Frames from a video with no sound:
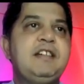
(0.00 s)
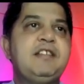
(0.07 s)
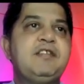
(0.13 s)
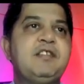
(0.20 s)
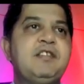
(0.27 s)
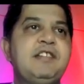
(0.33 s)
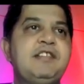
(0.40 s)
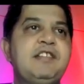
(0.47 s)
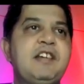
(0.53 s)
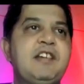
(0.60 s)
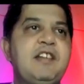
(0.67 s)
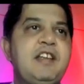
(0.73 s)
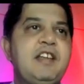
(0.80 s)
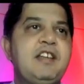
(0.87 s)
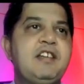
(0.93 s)
So this is the
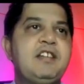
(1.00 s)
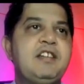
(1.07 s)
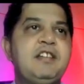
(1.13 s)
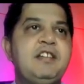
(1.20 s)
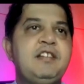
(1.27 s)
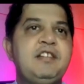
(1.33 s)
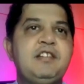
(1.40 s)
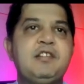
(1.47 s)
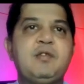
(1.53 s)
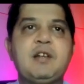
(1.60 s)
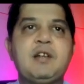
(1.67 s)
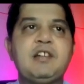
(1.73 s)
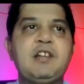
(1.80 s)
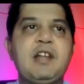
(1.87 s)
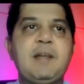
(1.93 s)
grid.
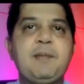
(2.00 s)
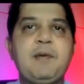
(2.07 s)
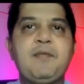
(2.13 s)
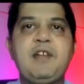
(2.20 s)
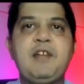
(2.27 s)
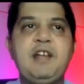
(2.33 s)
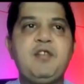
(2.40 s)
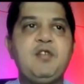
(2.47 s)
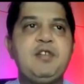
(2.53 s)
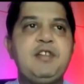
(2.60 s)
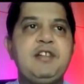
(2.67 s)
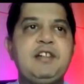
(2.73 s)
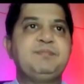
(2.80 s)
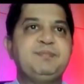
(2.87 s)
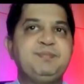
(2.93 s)
What are the type of grid over
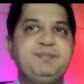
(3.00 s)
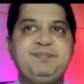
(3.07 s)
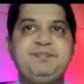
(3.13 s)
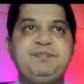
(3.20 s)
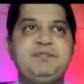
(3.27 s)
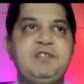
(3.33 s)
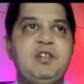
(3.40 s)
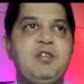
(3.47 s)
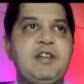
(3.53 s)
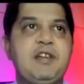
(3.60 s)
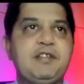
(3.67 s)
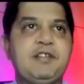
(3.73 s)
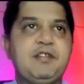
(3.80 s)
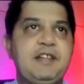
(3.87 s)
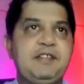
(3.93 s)
here? Okay,
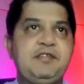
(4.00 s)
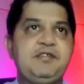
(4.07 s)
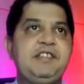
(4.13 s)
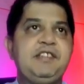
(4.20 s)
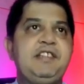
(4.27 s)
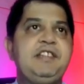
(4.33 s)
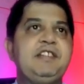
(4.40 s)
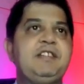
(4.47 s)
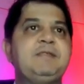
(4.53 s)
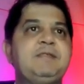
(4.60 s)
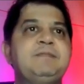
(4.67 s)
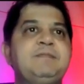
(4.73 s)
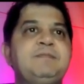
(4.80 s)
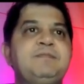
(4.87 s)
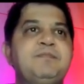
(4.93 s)
so as you see here,
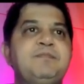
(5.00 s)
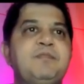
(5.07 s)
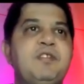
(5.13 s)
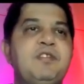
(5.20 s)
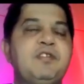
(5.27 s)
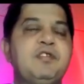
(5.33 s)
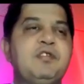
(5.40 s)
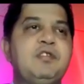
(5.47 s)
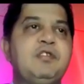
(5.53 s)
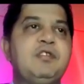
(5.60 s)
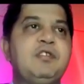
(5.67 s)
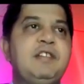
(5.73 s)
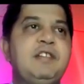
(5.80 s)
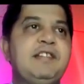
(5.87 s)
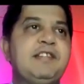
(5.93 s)

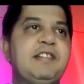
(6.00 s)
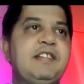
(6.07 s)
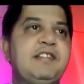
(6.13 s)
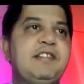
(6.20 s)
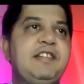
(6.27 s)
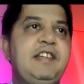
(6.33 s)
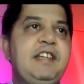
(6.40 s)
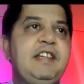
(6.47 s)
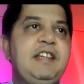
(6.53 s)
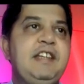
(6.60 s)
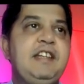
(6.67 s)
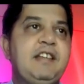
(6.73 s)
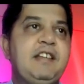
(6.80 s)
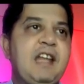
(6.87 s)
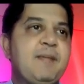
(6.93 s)
so this is
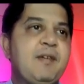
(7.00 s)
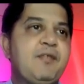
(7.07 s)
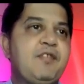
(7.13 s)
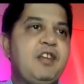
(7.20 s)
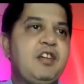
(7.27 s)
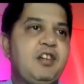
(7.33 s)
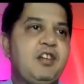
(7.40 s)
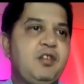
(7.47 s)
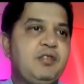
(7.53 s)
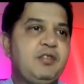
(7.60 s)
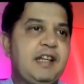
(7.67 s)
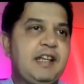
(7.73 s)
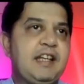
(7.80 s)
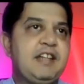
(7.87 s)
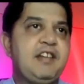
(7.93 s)
the type of the cartoon that
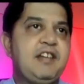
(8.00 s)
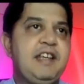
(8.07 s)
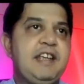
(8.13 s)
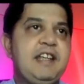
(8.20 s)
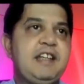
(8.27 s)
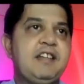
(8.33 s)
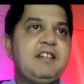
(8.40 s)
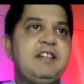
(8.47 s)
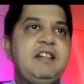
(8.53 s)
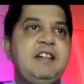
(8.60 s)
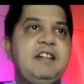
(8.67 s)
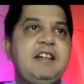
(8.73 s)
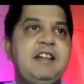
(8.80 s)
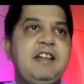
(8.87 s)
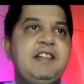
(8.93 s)
I can create.
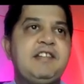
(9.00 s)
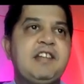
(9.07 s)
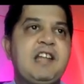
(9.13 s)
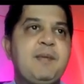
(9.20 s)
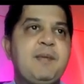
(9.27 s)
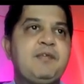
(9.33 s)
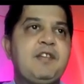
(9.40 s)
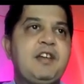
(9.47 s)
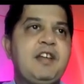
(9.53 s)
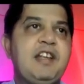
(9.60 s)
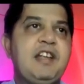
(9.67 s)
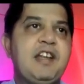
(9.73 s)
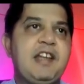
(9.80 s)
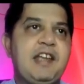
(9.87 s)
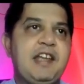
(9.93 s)
This is the type of the
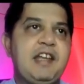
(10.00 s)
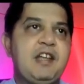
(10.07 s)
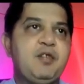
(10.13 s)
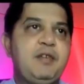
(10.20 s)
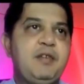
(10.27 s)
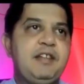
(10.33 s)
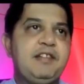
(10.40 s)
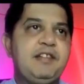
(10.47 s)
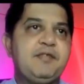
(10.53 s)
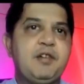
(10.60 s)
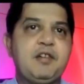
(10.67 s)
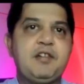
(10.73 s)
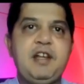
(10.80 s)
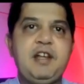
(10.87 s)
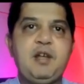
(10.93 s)
grid that I can do it. This is for
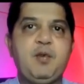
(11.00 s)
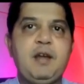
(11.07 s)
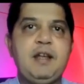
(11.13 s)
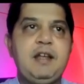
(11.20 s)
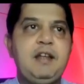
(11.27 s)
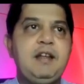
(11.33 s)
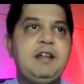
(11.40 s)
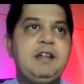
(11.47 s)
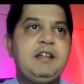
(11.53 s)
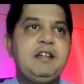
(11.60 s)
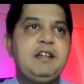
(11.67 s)
grid 1.